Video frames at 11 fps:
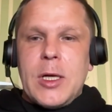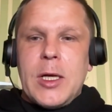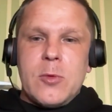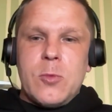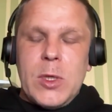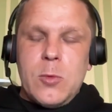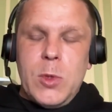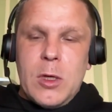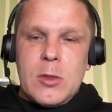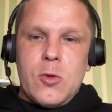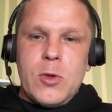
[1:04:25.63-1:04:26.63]
And when we
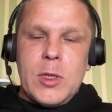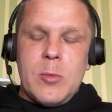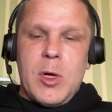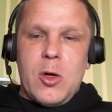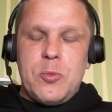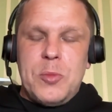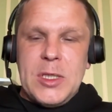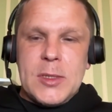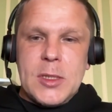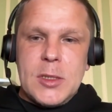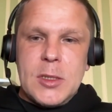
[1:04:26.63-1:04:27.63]
are talking about
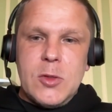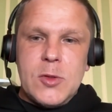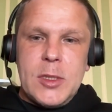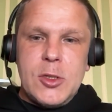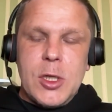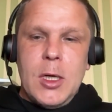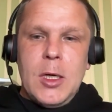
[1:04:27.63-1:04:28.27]
business usage,